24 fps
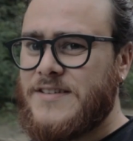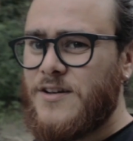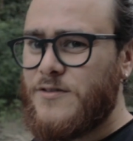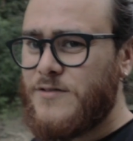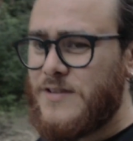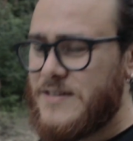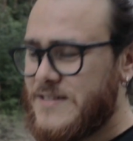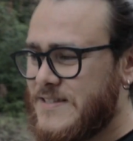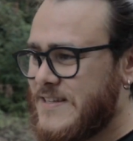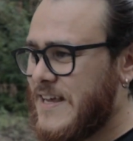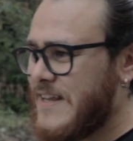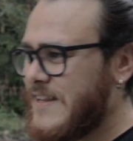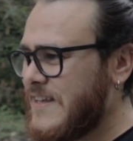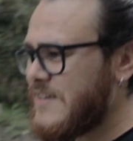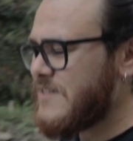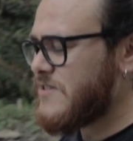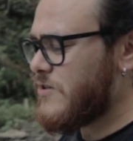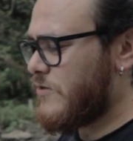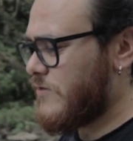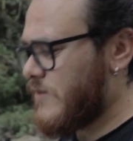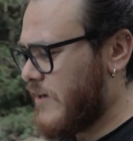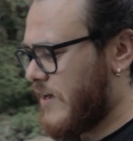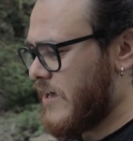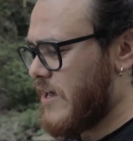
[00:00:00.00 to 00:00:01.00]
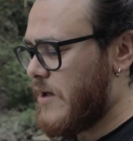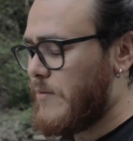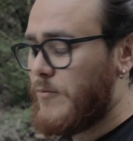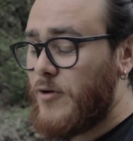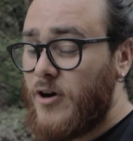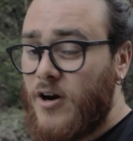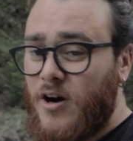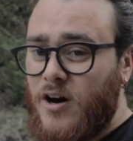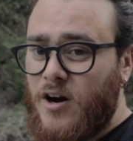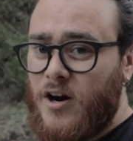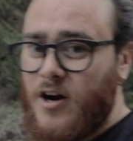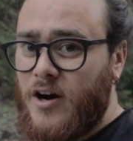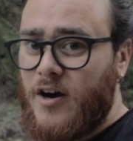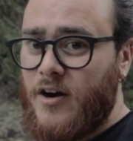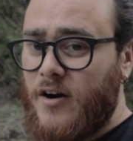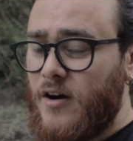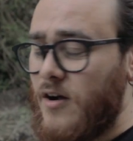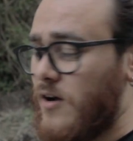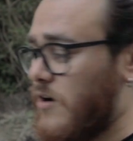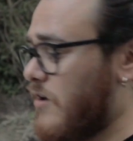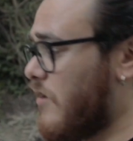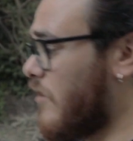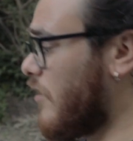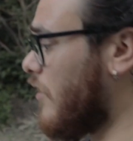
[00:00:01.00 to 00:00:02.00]
So the settings on the camera are
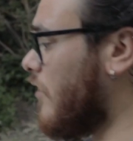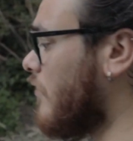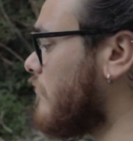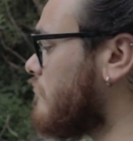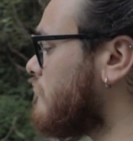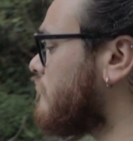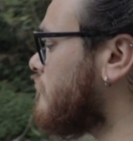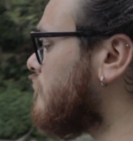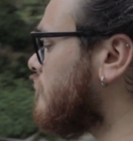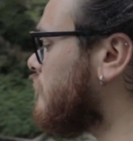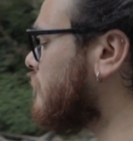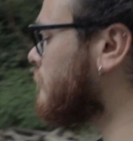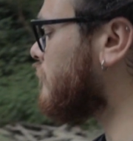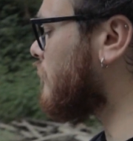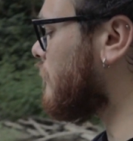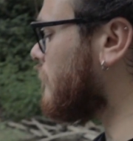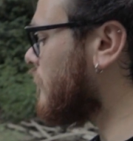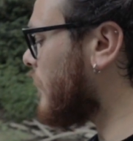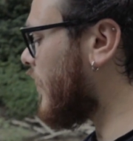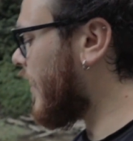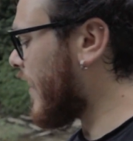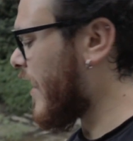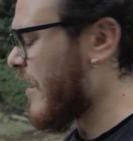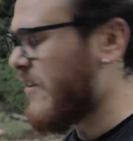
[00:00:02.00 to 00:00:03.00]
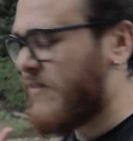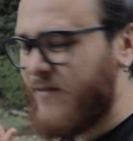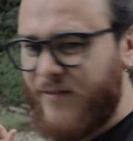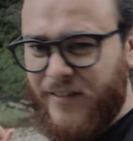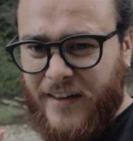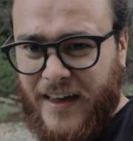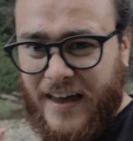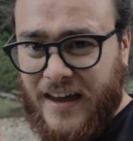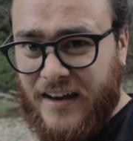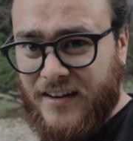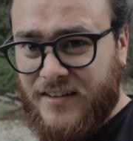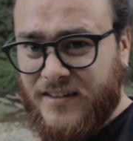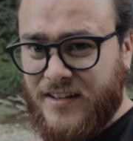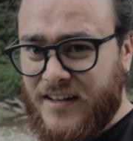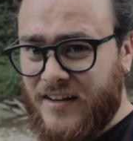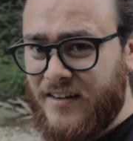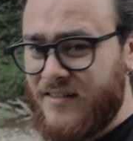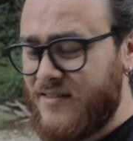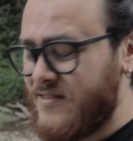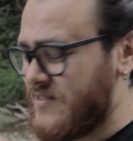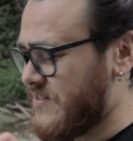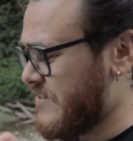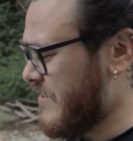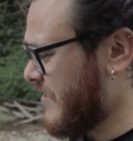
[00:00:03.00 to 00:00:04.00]

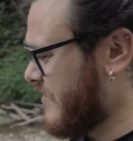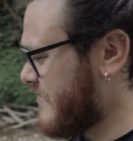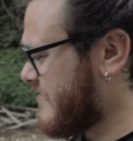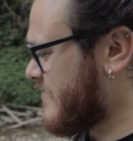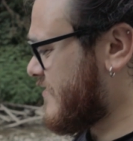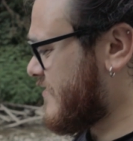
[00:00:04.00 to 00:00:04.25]
f/18, 6